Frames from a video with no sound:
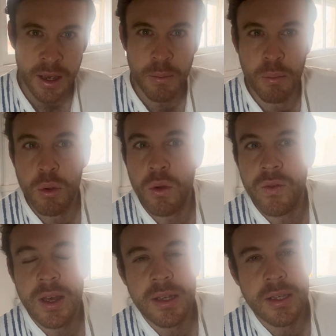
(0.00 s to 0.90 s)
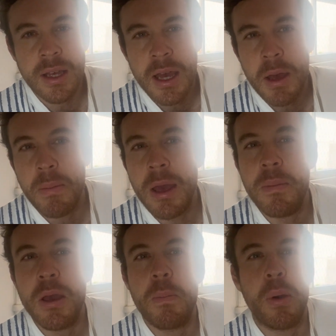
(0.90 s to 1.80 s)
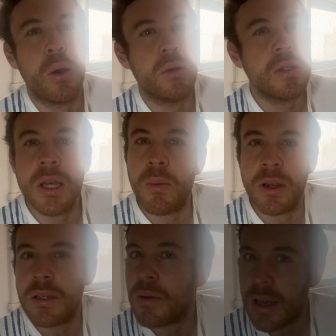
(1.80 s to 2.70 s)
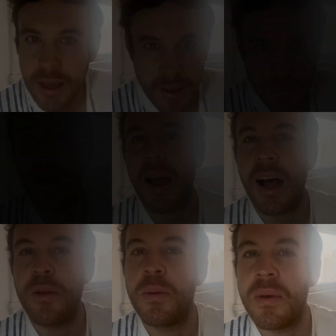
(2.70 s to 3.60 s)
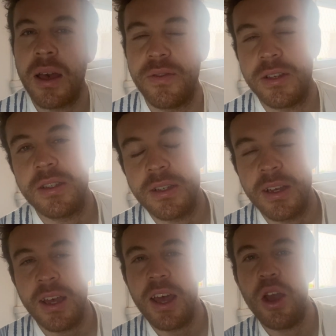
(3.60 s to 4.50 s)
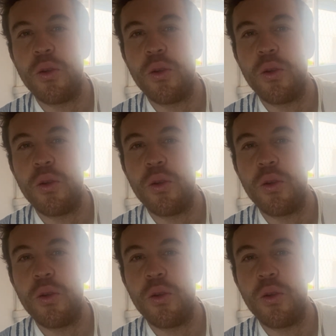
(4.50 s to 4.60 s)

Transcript: movies, maybe a pose someone is making, album covers are